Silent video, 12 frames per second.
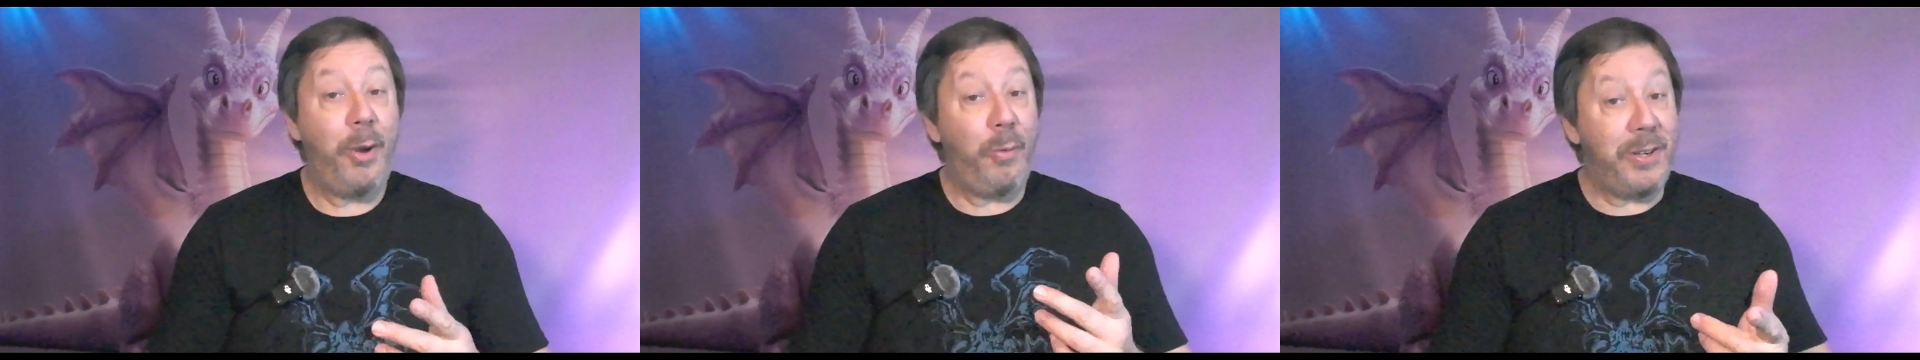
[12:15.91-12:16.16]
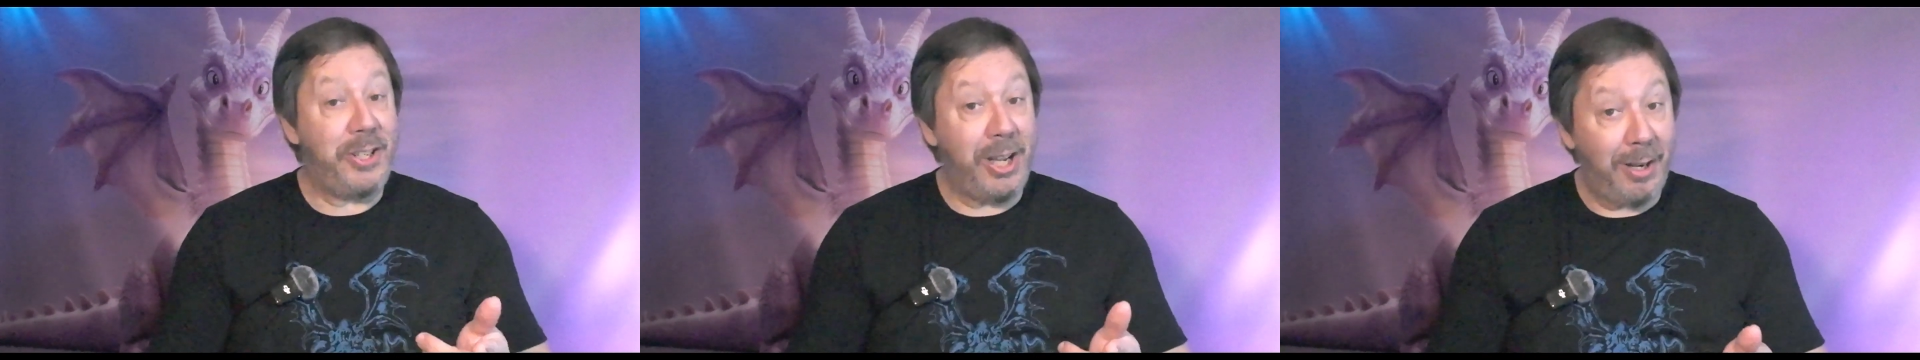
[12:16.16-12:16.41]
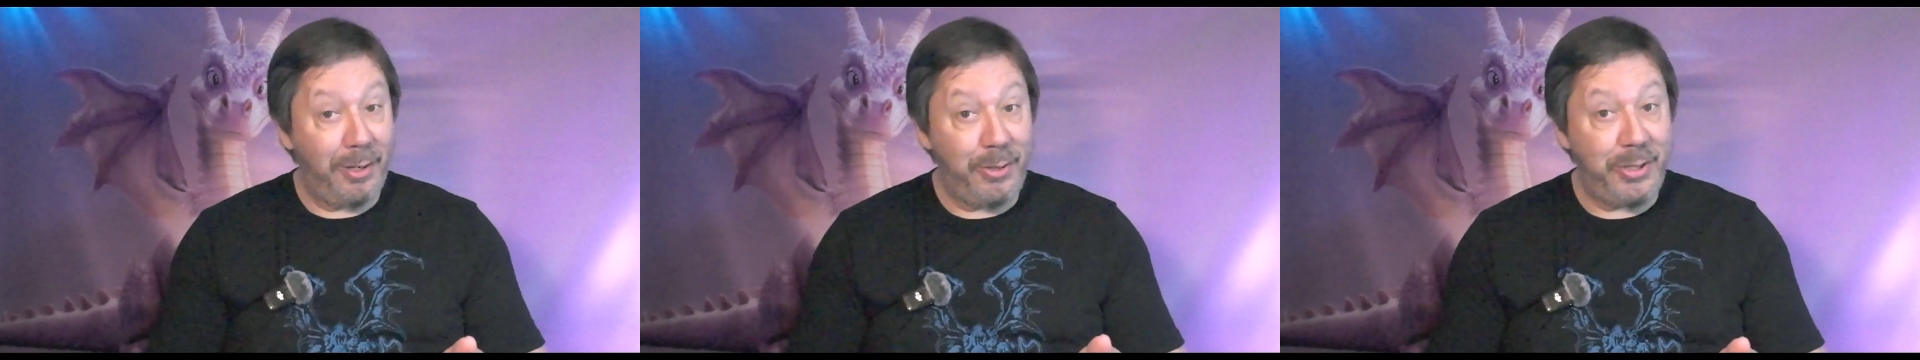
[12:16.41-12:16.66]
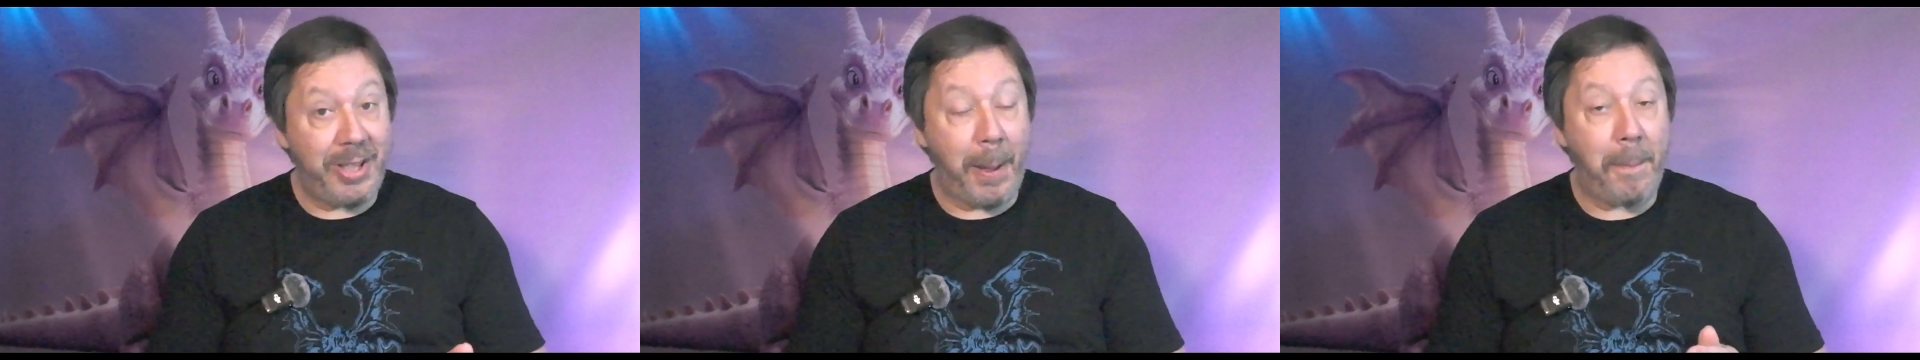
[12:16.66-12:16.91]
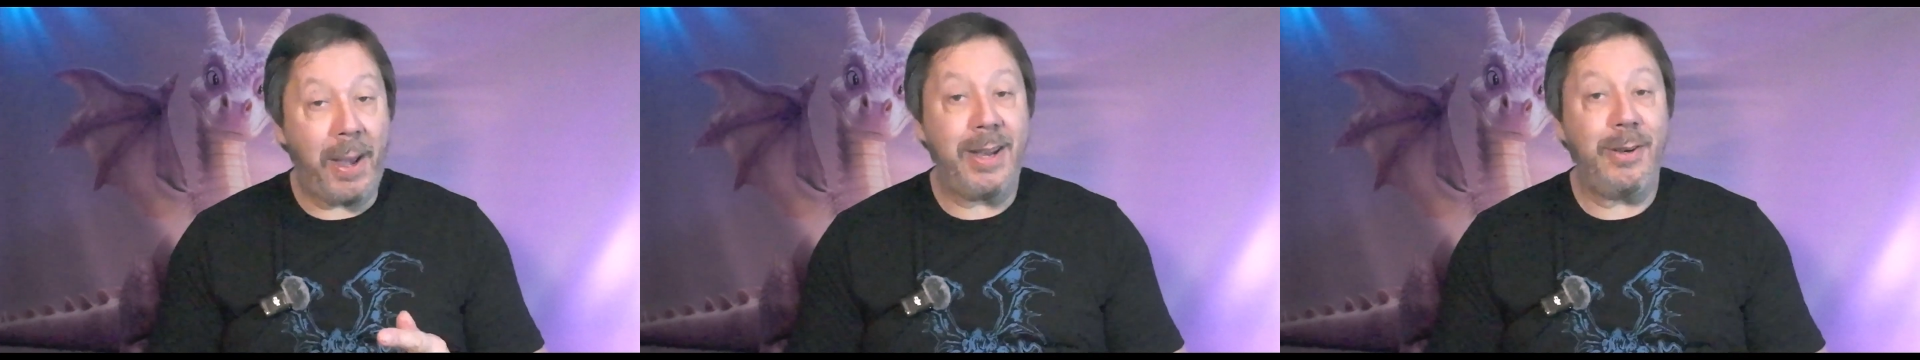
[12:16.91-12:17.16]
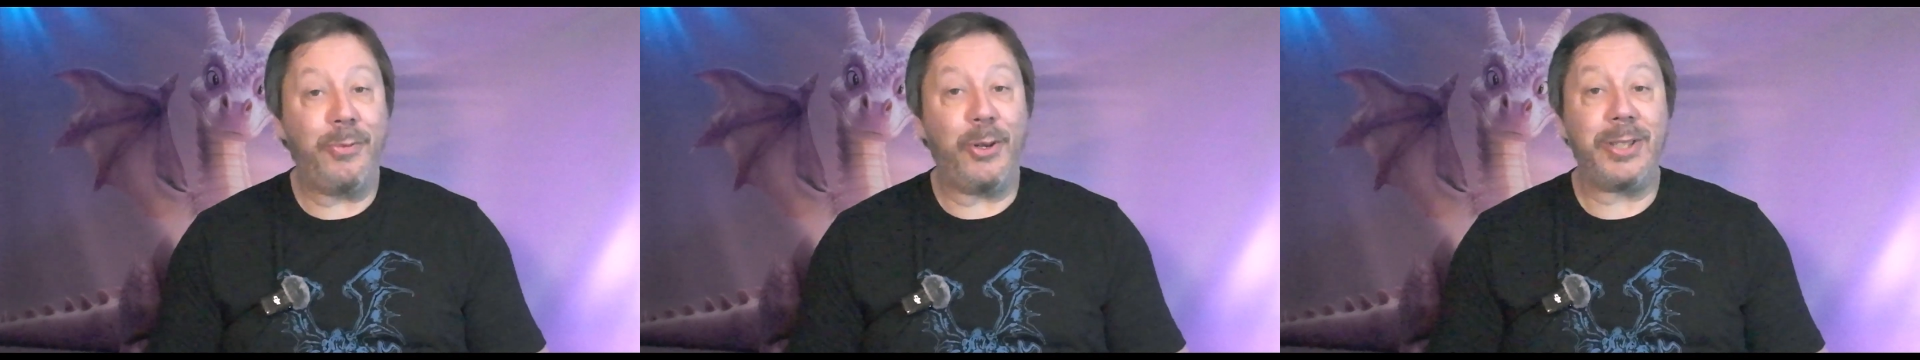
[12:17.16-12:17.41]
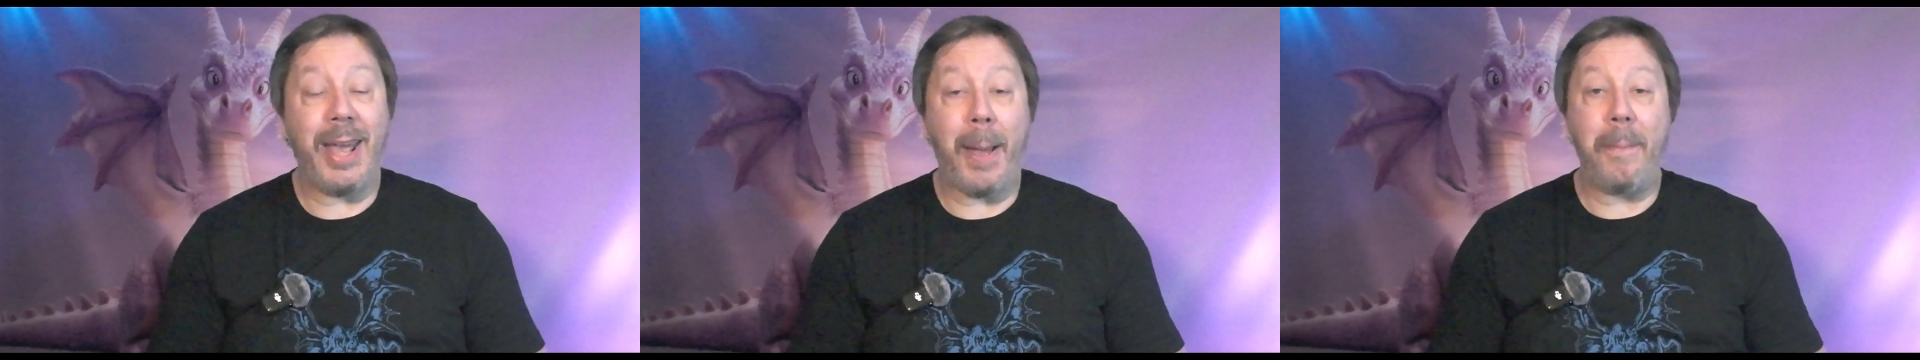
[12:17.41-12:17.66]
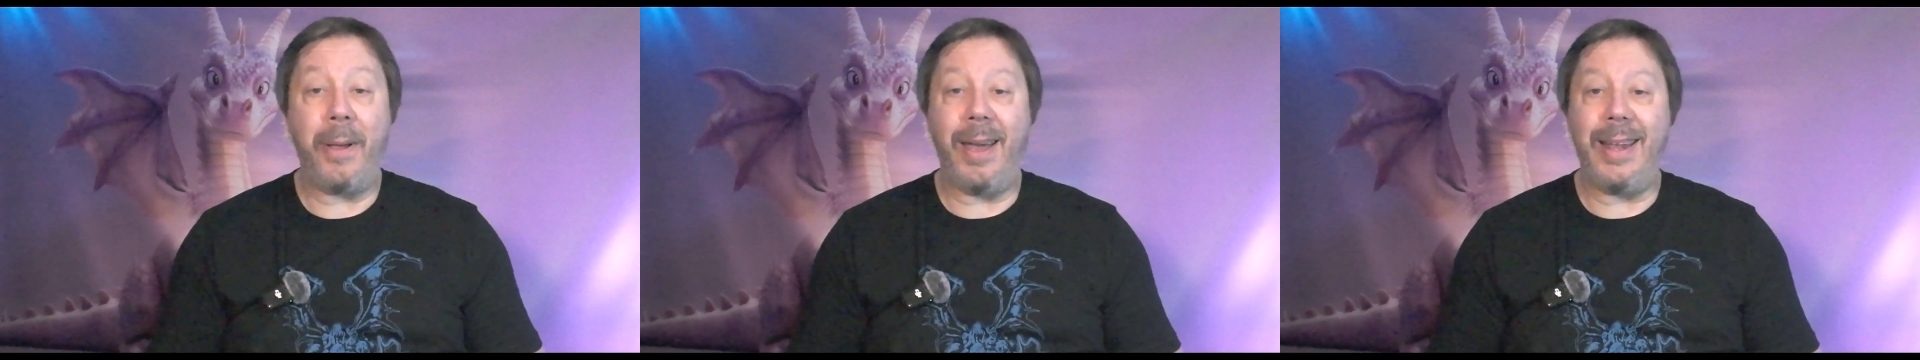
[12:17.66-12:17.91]
which includes that Bane Wars
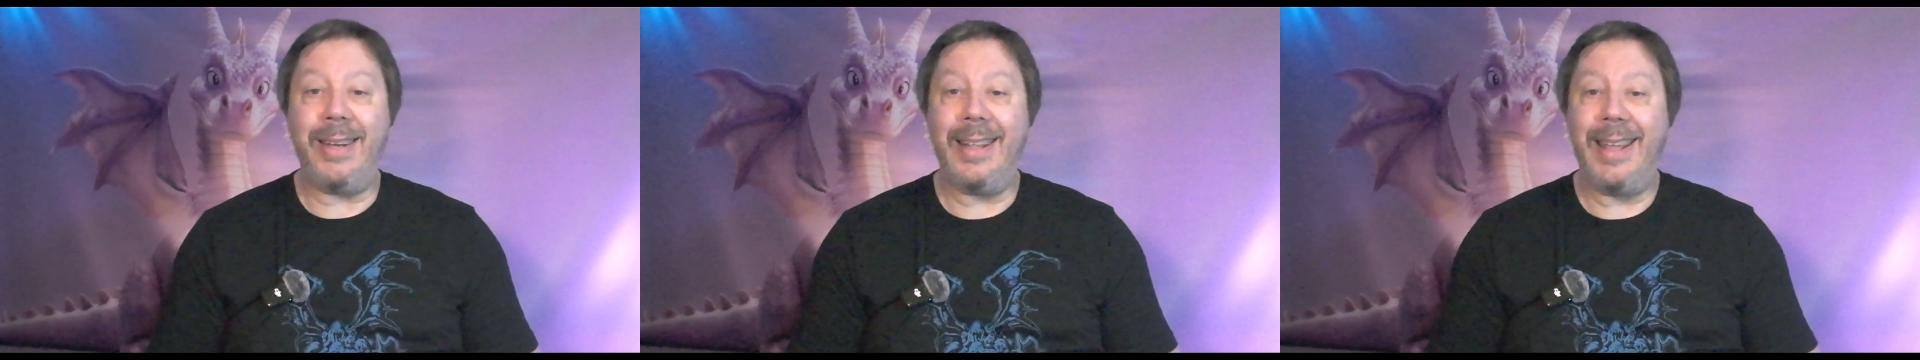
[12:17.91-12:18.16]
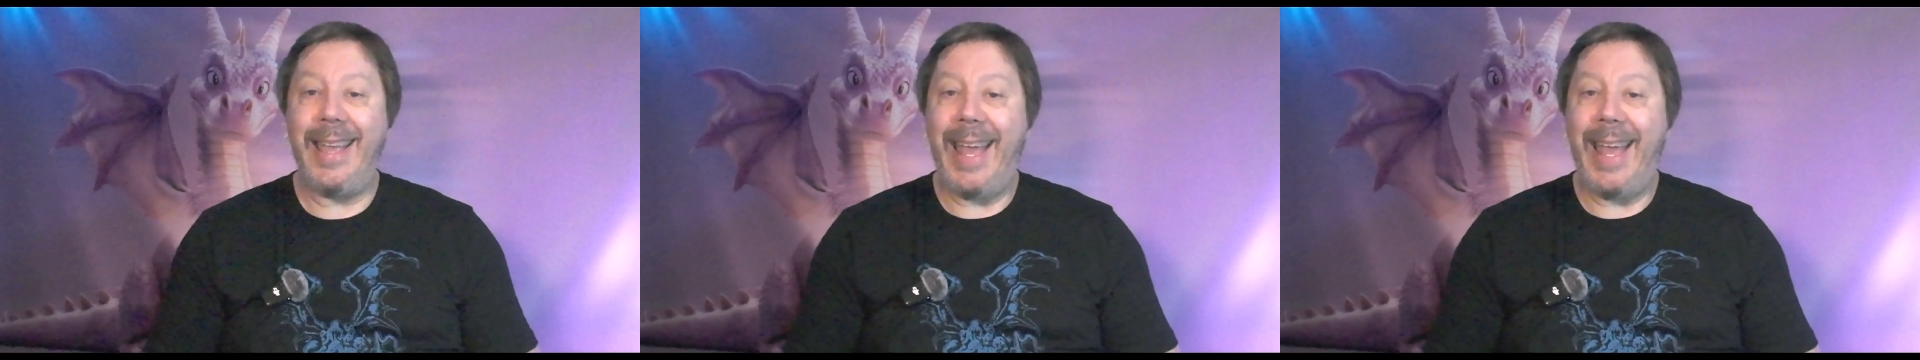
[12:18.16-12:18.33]
campaign